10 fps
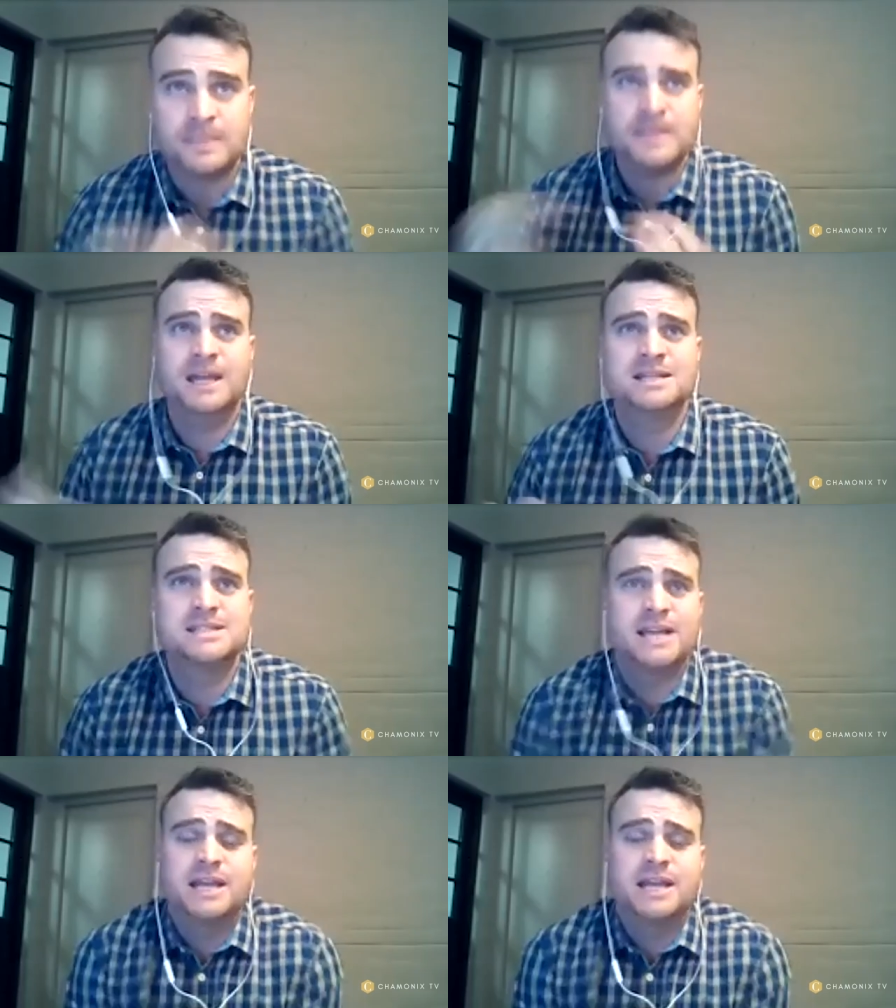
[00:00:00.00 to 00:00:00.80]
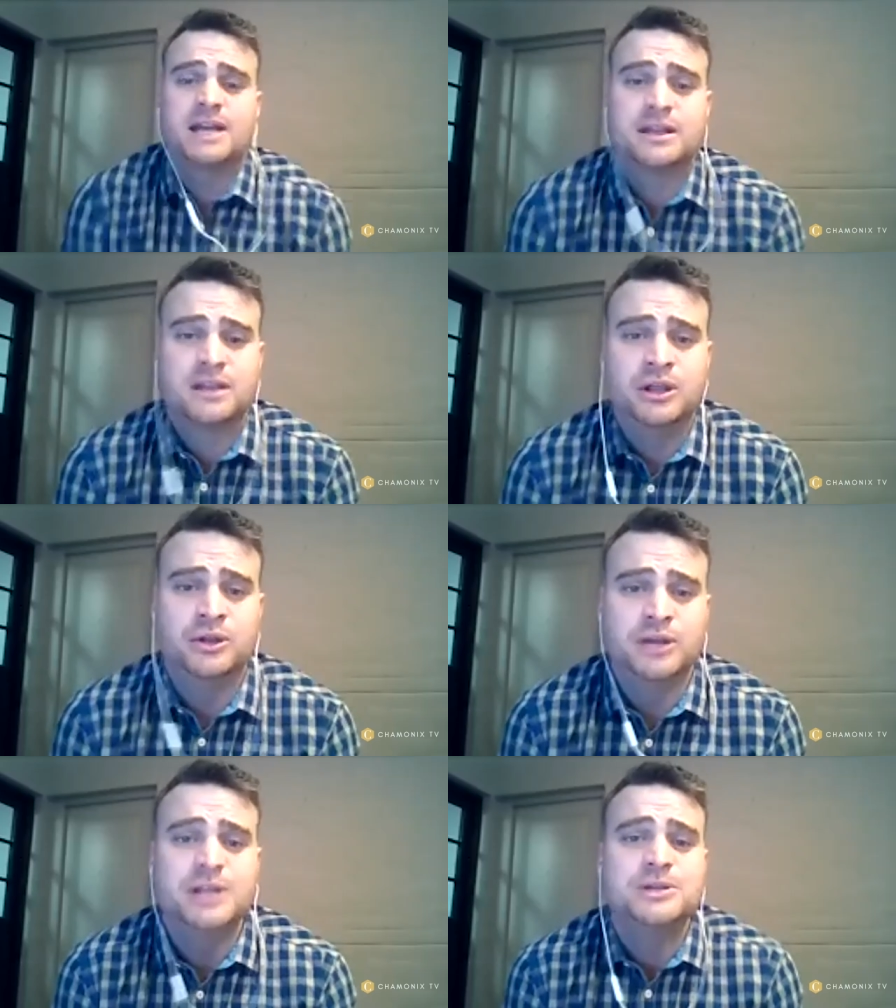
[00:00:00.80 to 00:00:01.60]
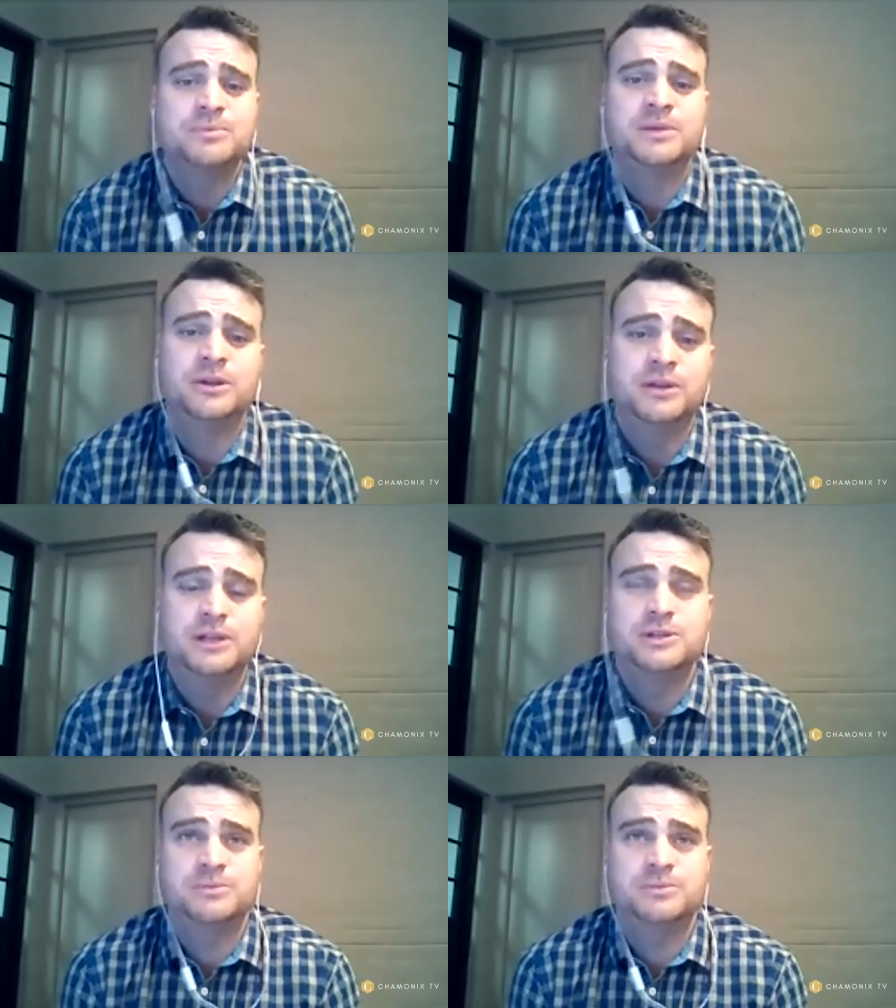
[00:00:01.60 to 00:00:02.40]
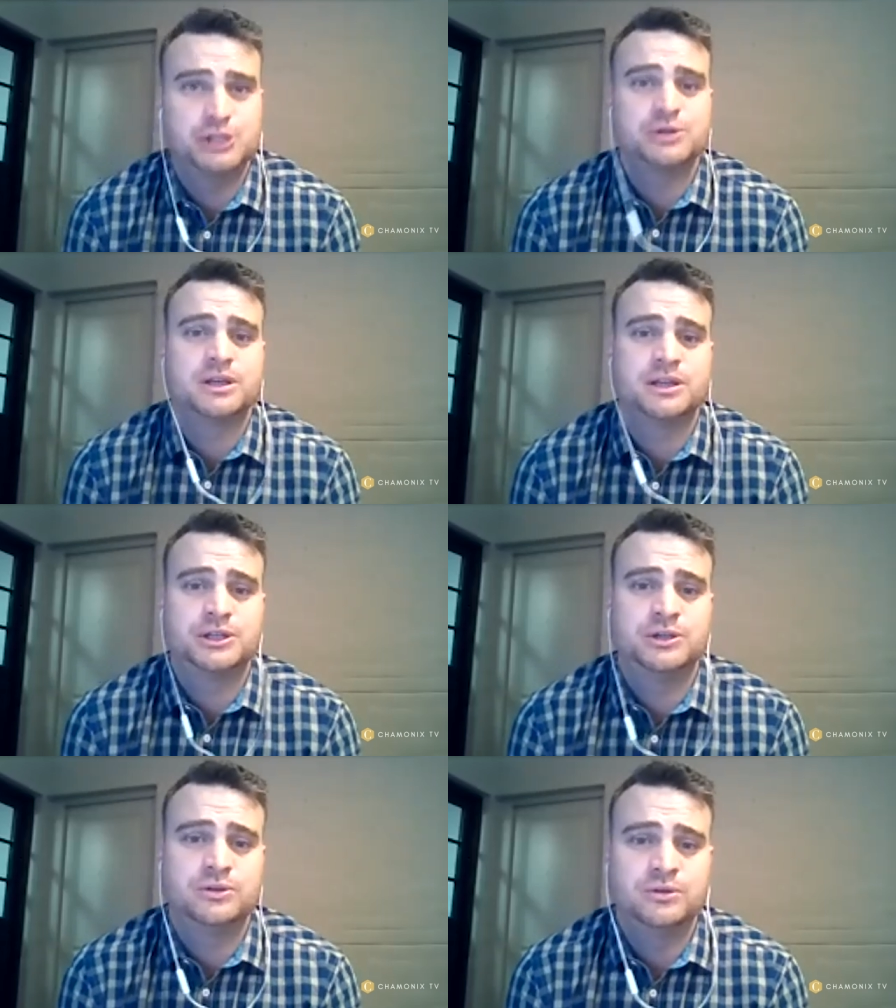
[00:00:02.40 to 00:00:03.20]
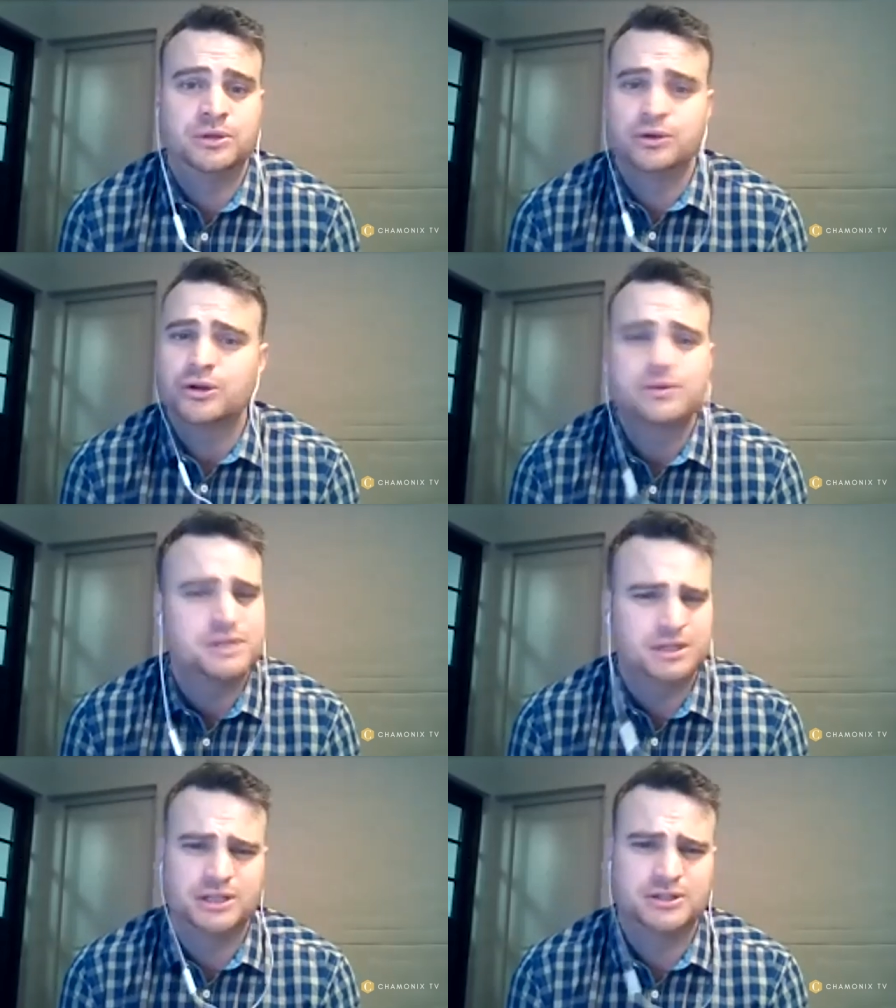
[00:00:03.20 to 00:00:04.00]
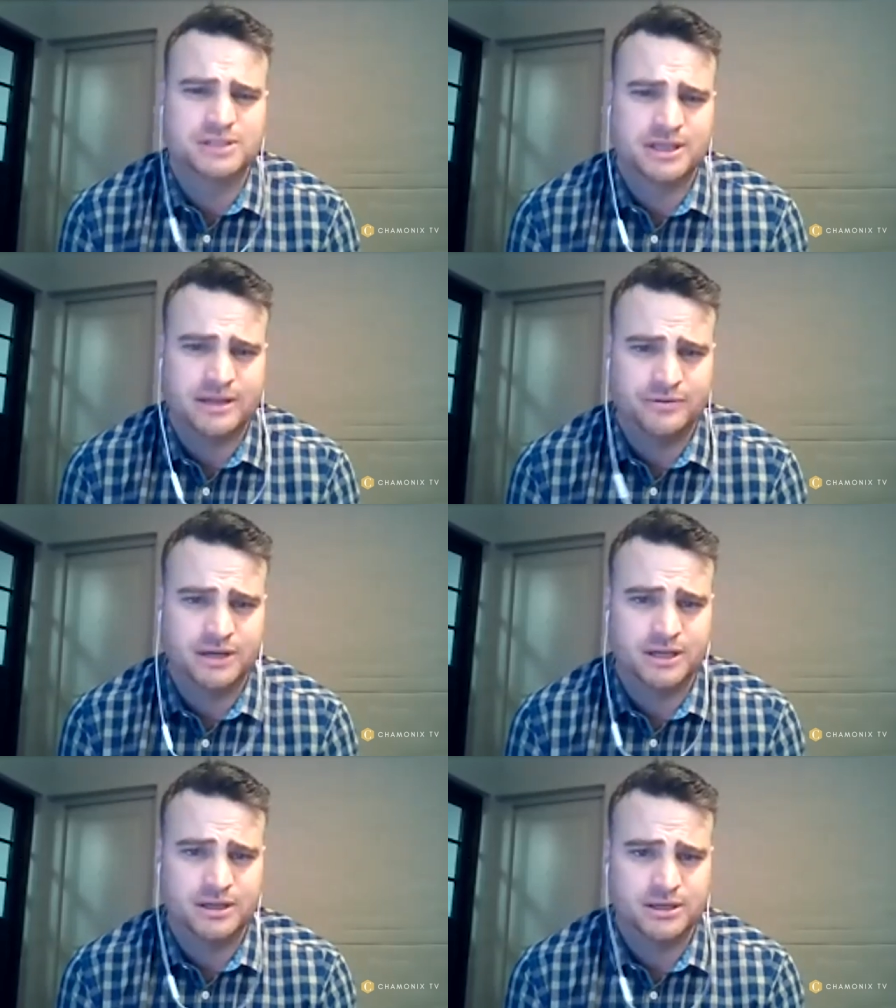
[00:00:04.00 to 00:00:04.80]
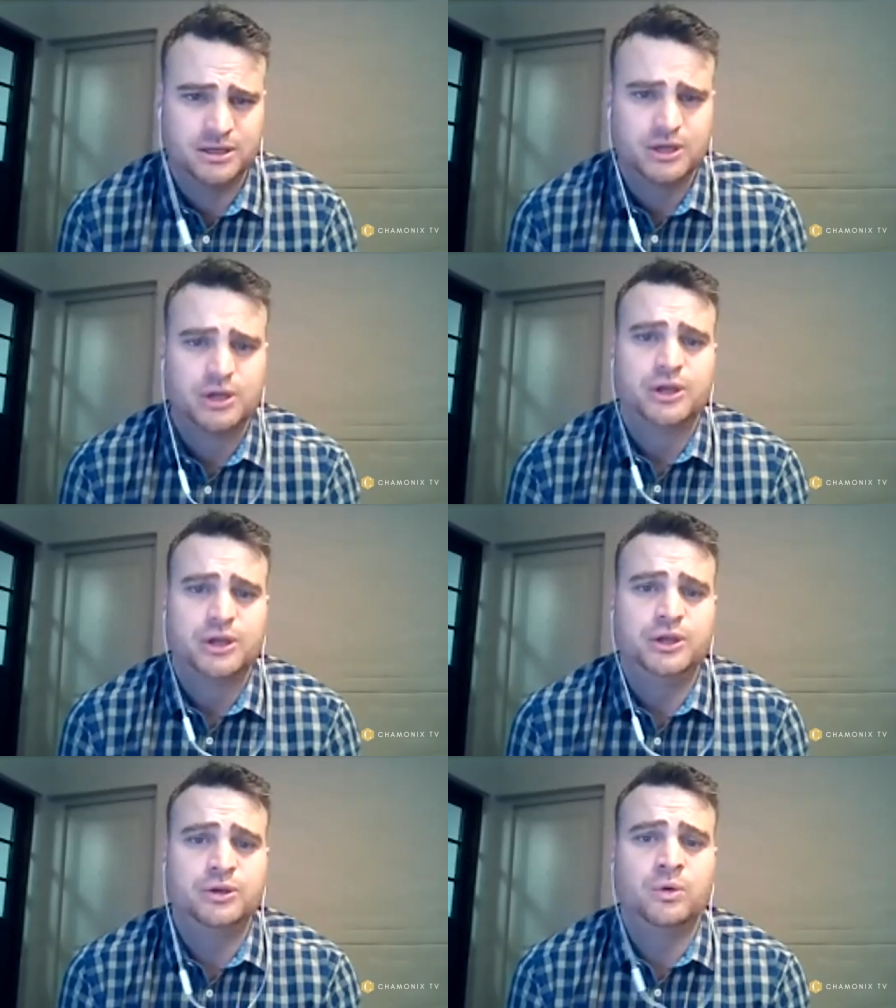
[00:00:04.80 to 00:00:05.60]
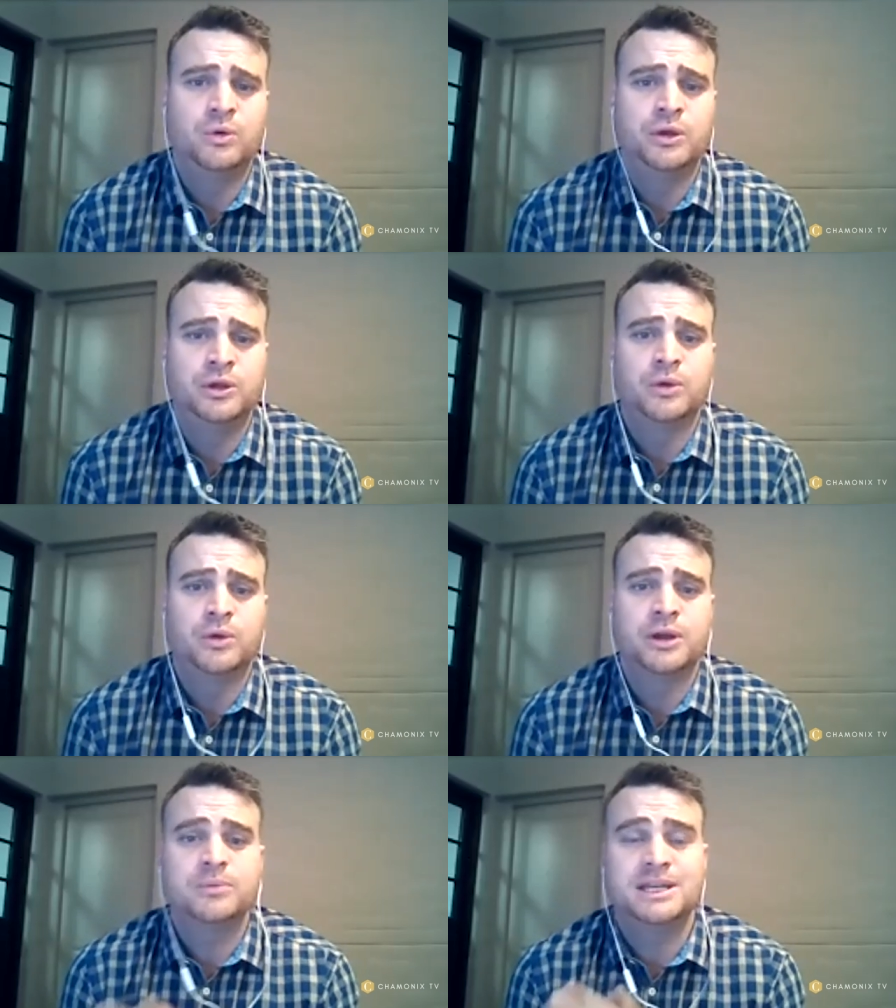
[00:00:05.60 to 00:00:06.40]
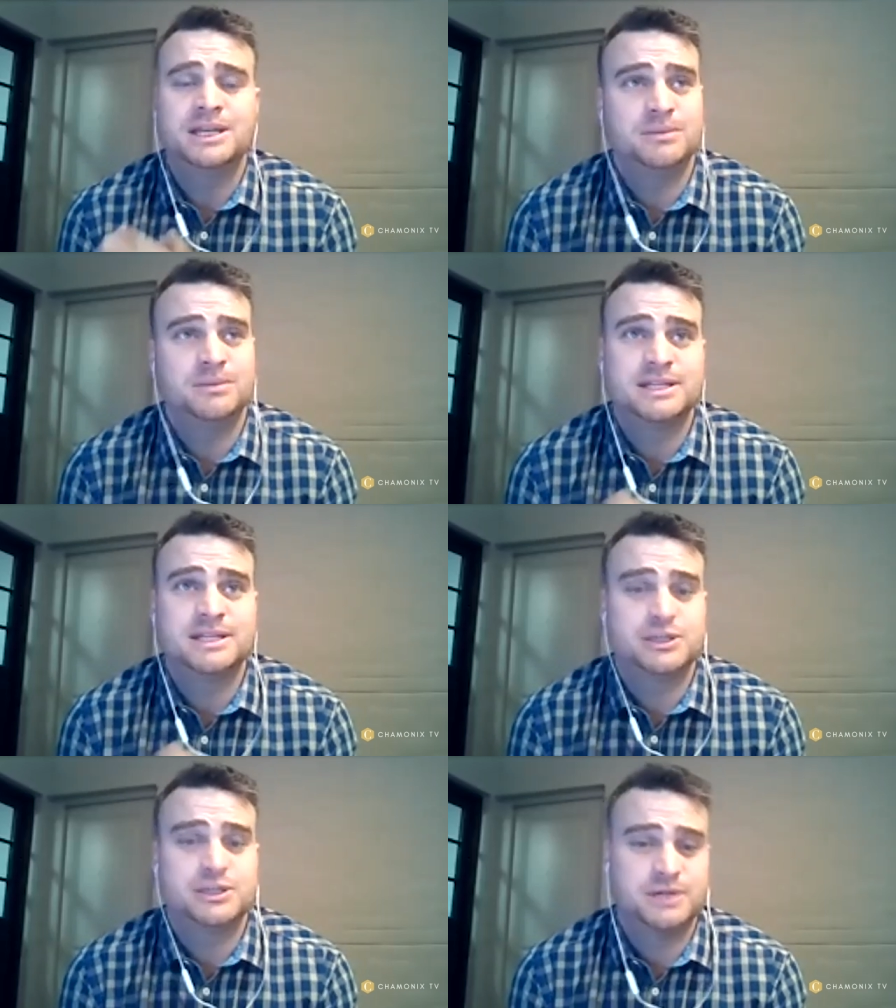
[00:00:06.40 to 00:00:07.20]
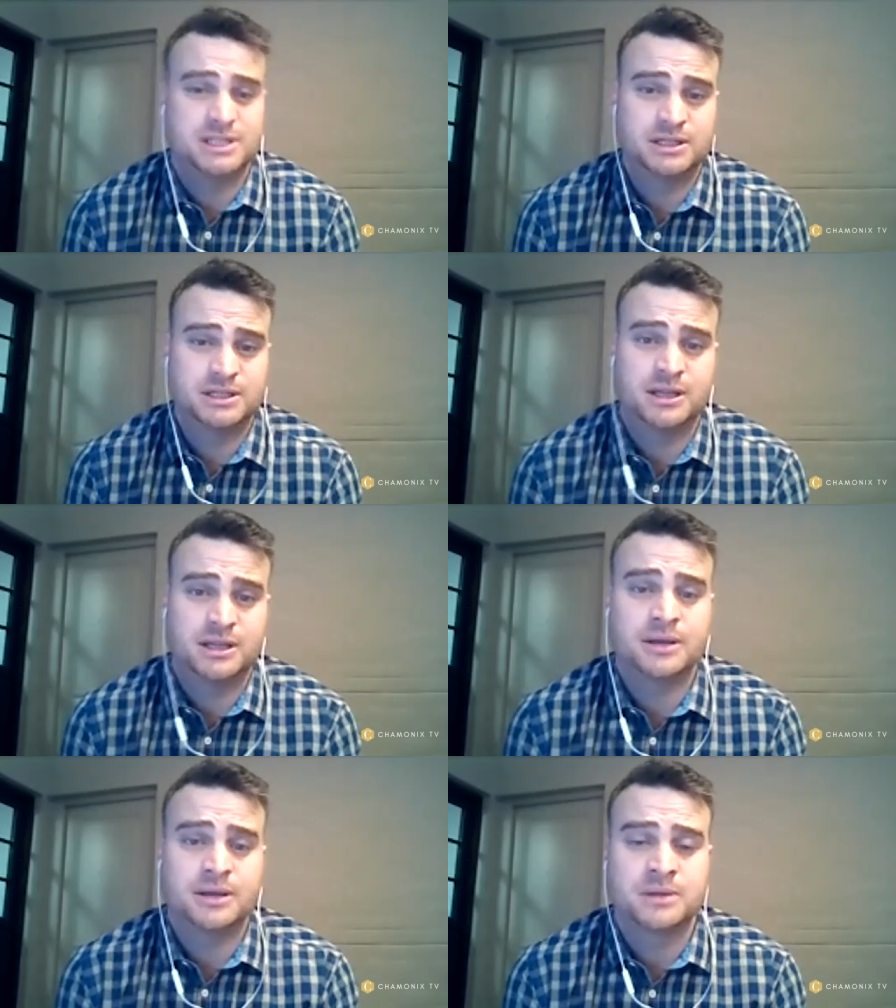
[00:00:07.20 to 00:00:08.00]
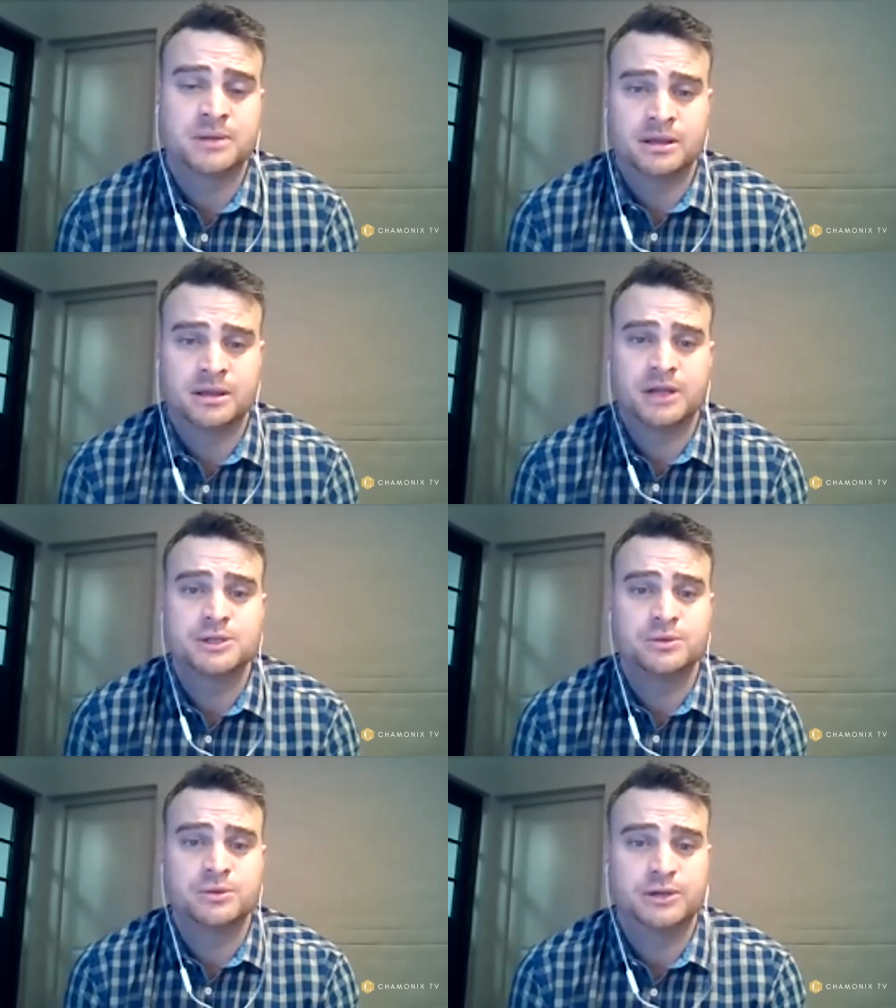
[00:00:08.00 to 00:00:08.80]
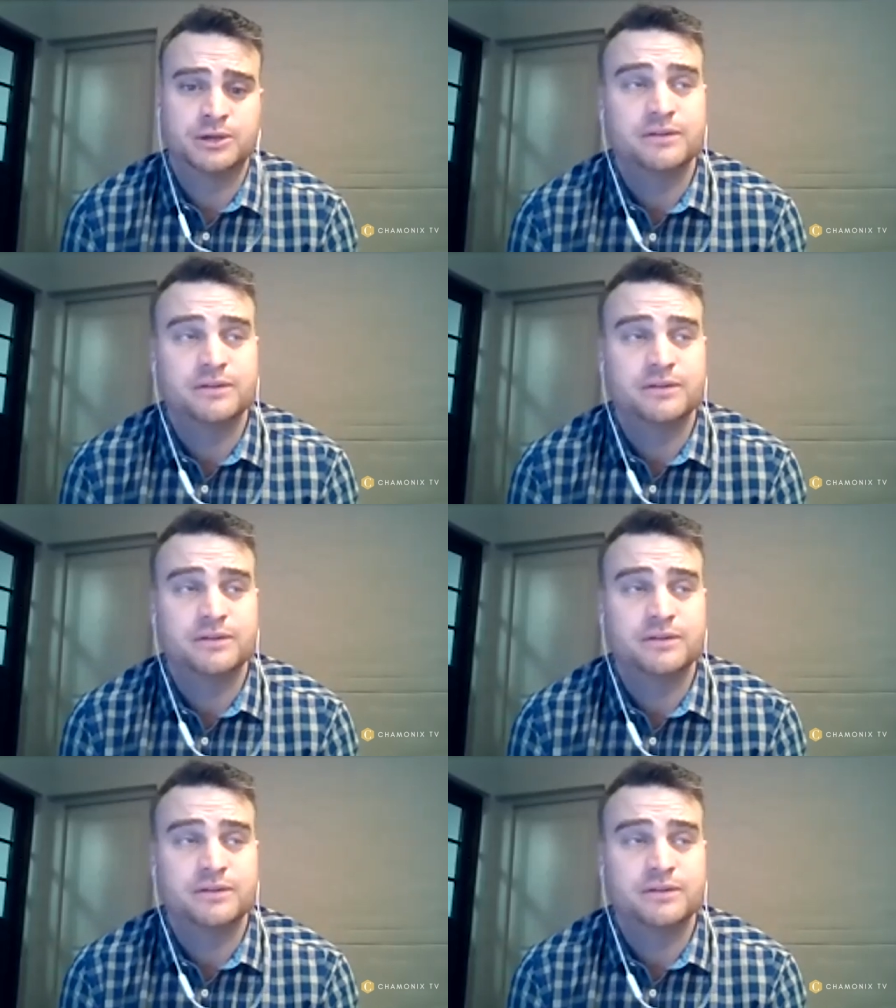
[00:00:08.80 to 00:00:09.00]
in saying that, you need to be you need to be sure that you you're not returning to South Africa you you want to be deemed a tax resident in the country in the country where you're living.